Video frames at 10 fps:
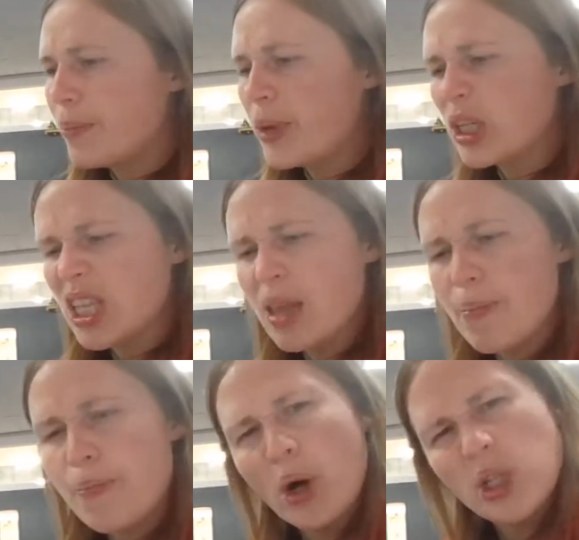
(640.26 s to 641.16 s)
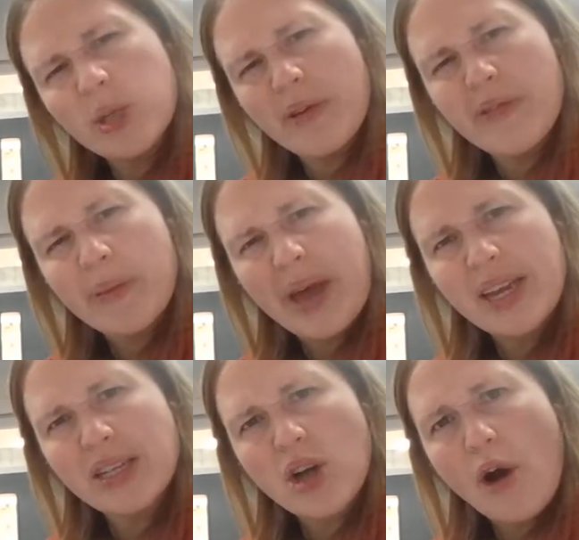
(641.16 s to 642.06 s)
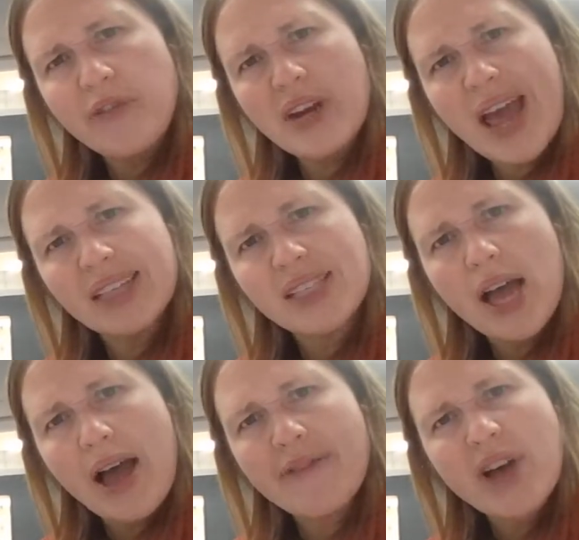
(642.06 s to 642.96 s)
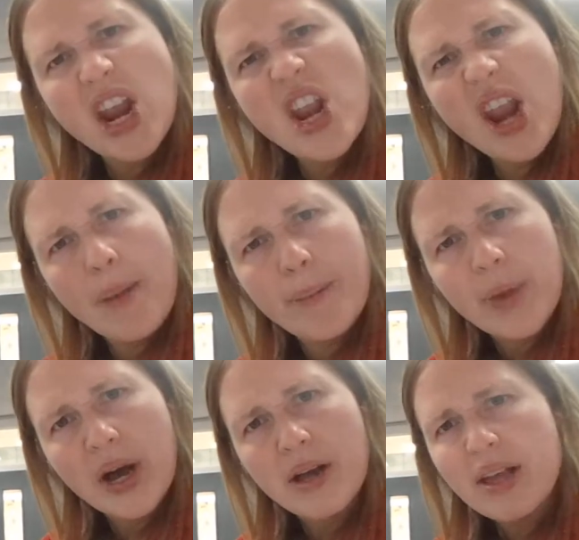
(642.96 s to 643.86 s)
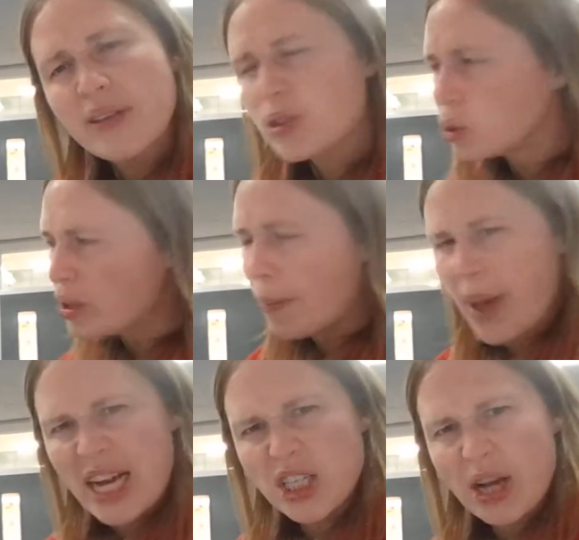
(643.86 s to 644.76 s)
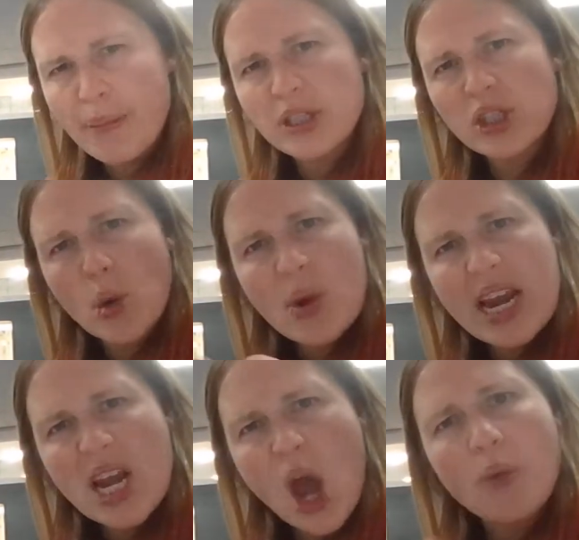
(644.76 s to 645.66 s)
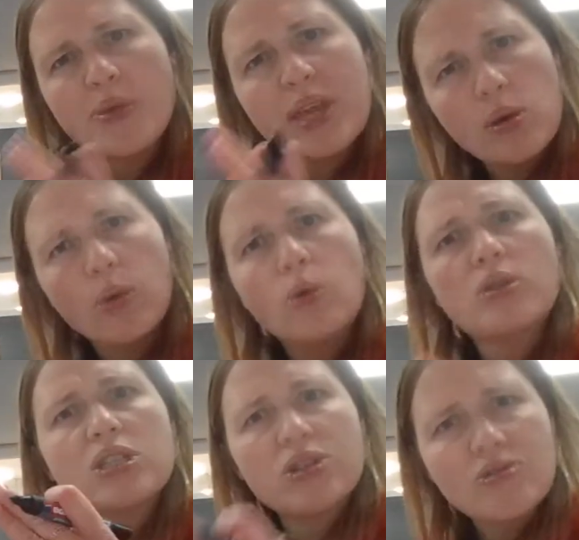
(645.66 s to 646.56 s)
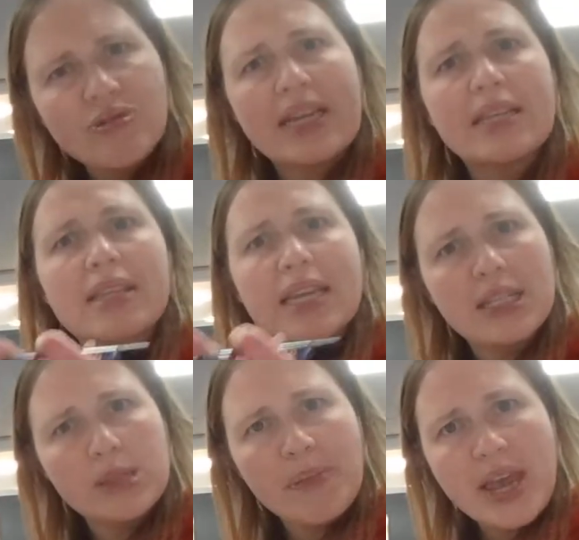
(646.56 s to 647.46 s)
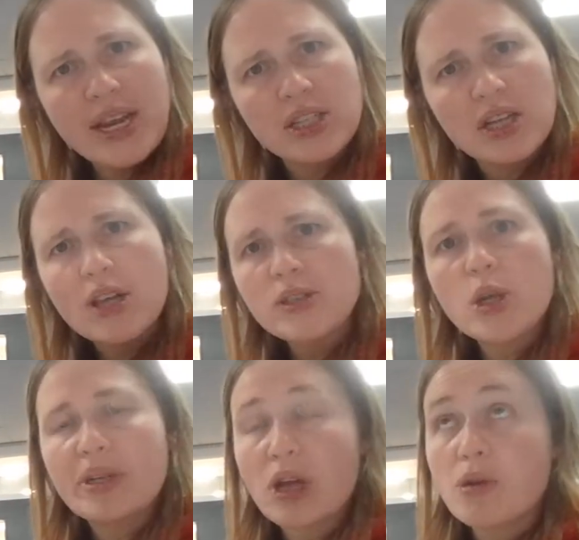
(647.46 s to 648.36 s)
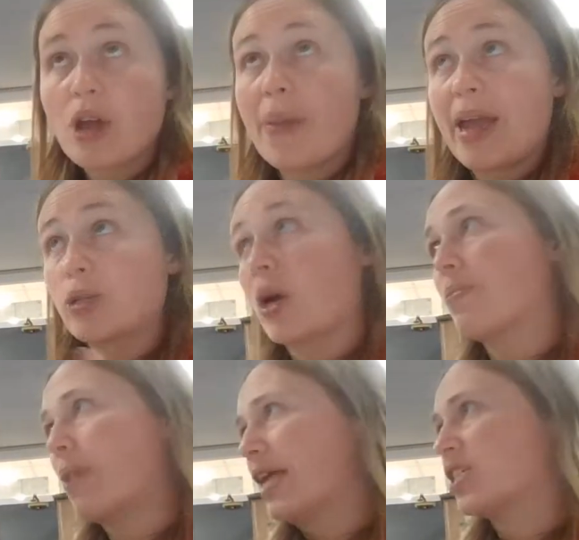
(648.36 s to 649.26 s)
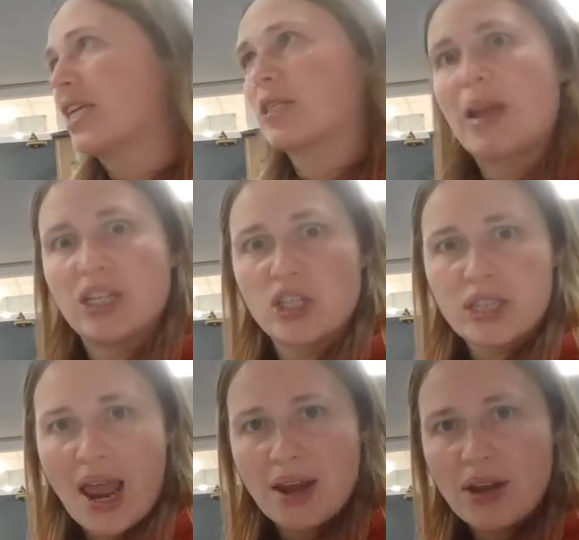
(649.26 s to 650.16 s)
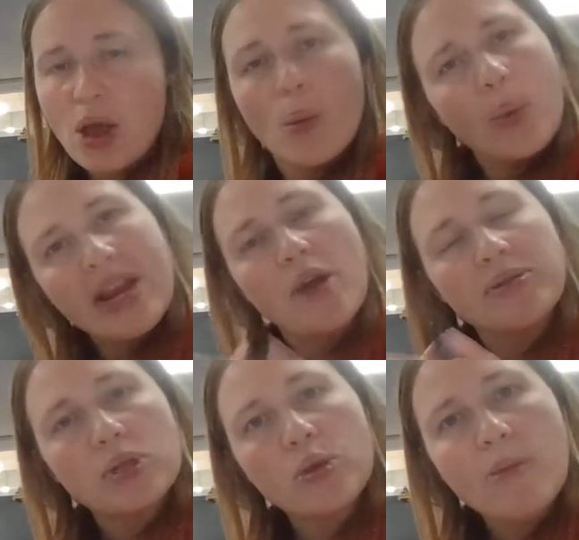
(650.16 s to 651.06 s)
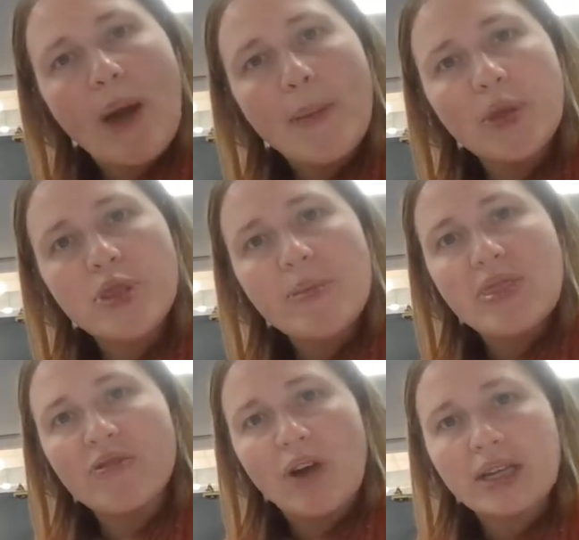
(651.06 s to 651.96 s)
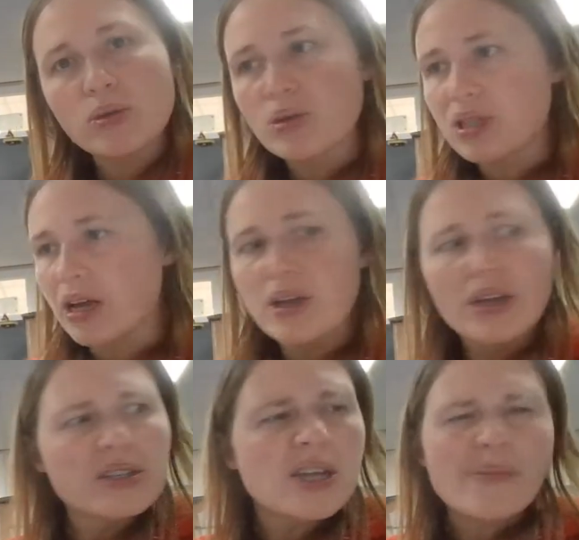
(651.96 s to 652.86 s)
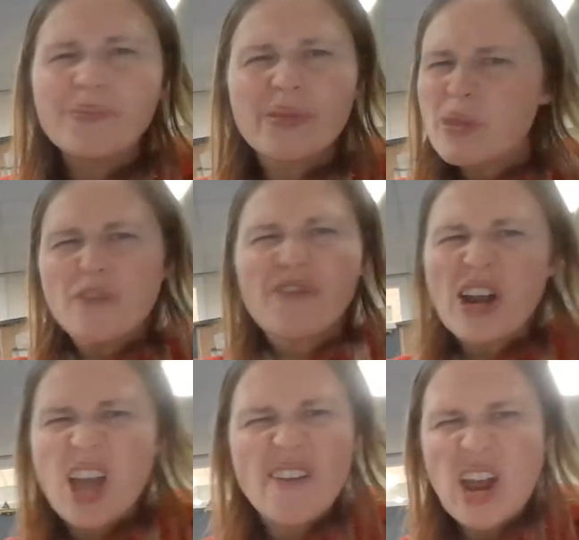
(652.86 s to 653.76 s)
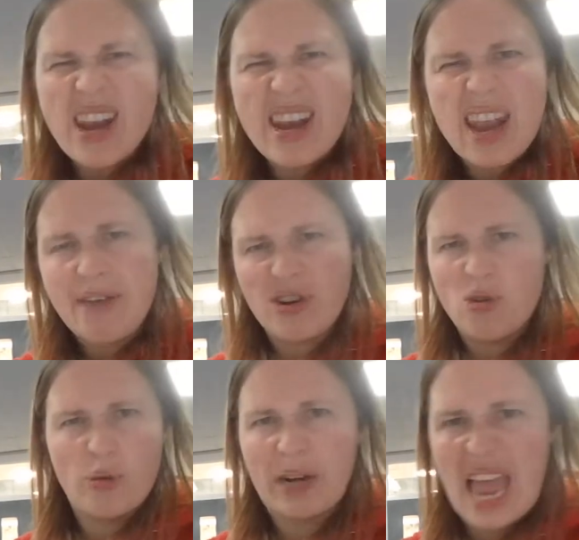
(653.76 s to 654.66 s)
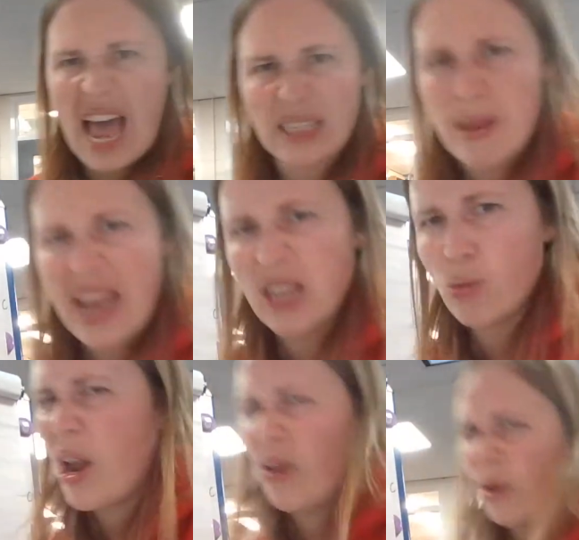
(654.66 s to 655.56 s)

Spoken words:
books at the bottom of the page often have a number. It's called a page number, so we know the order to read each page. So we don't go page 1, page 6, page 10. We know to sort them out and put them in the right order. But the front cover never normally has page 1